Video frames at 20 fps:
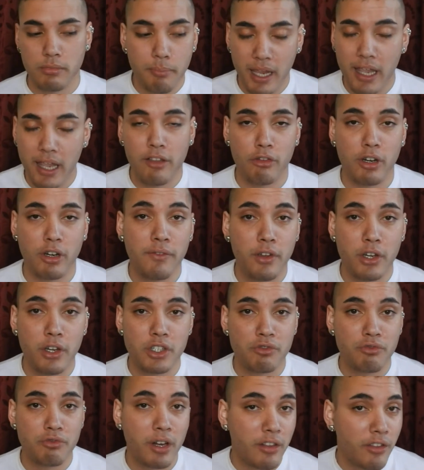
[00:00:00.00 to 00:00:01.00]
PS3
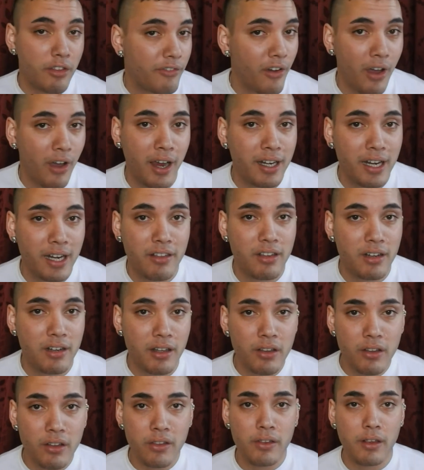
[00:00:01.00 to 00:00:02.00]
version runs fine as it
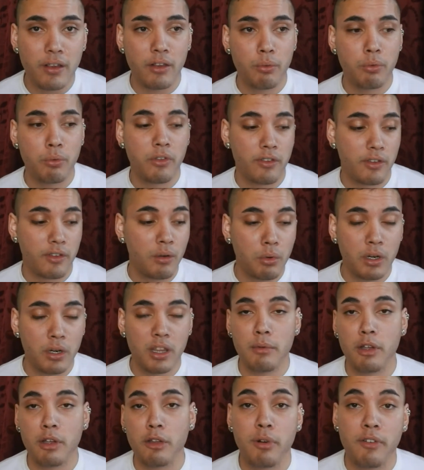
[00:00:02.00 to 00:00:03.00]
is. It's still one
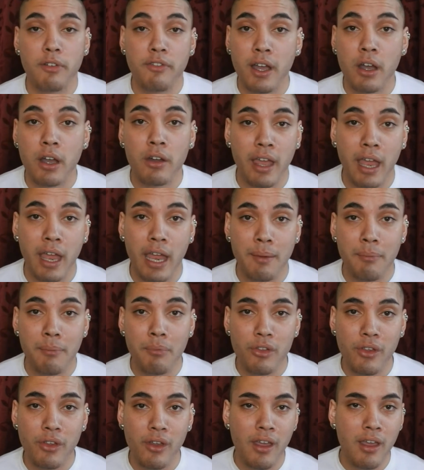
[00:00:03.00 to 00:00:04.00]
of the most profound
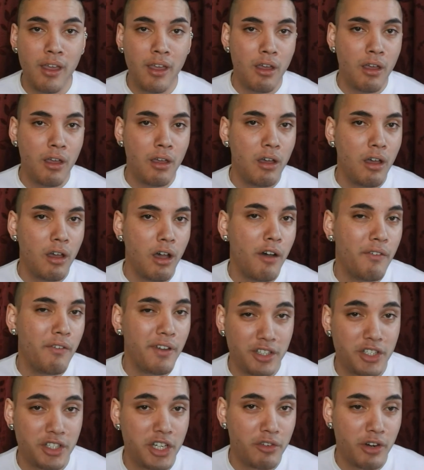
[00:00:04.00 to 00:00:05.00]
games of
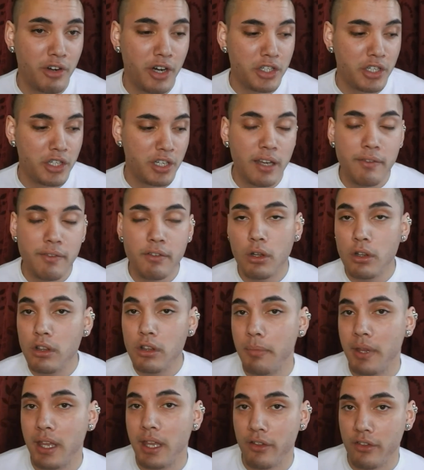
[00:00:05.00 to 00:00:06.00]
our generation, even
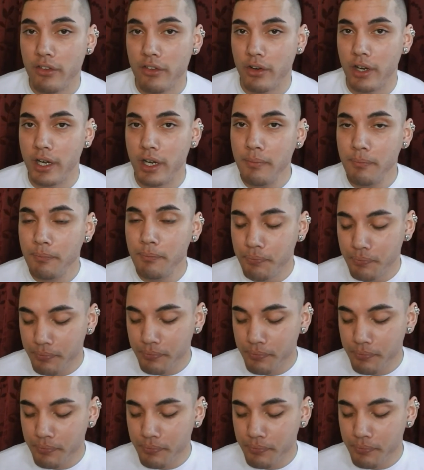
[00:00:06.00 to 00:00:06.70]
on the PS3.